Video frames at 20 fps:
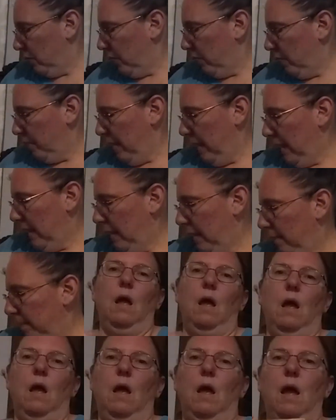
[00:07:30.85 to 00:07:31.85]
with me.
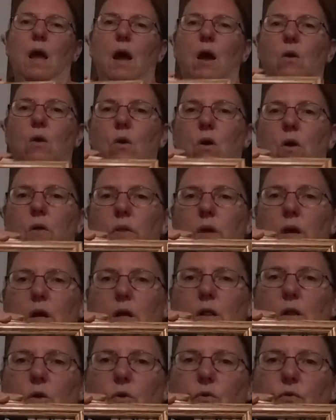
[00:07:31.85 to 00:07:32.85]
Out on the
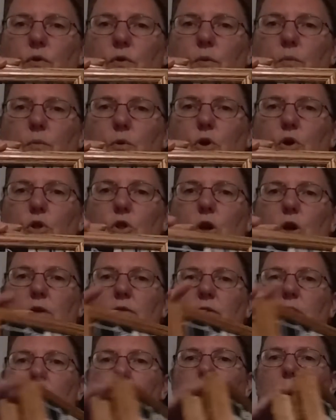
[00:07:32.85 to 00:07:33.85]
enclosed front porch,
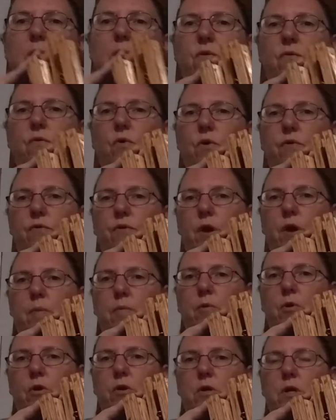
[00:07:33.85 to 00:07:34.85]
I found these four
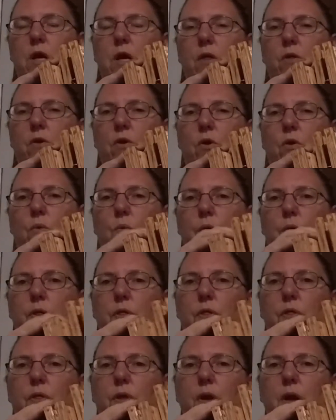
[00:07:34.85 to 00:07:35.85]
frames hooked together
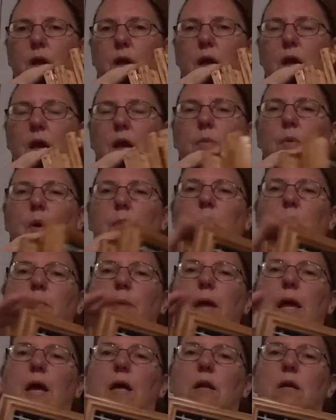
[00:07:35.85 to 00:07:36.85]
with a rubber
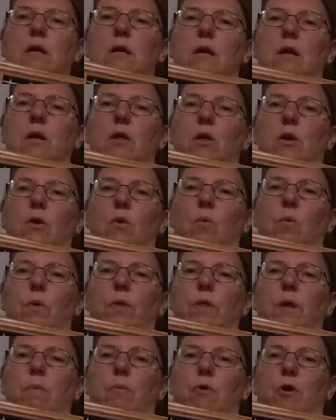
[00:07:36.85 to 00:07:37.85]
band
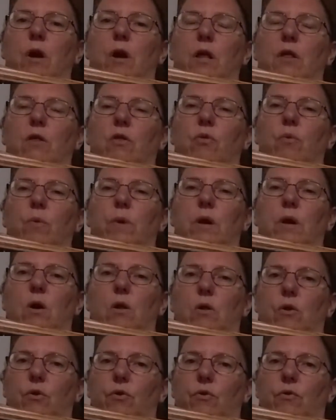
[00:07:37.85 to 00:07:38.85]
with a price
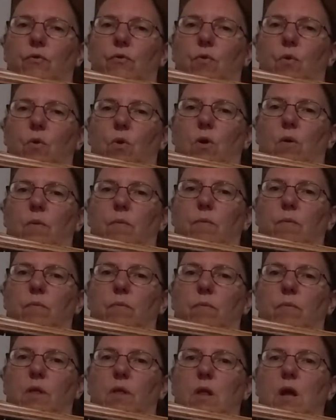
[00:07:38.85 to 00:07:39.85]
$3 for
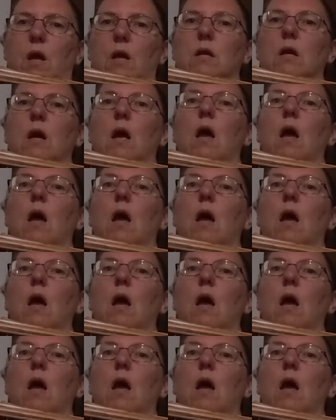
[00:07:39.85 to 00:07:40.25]
the set.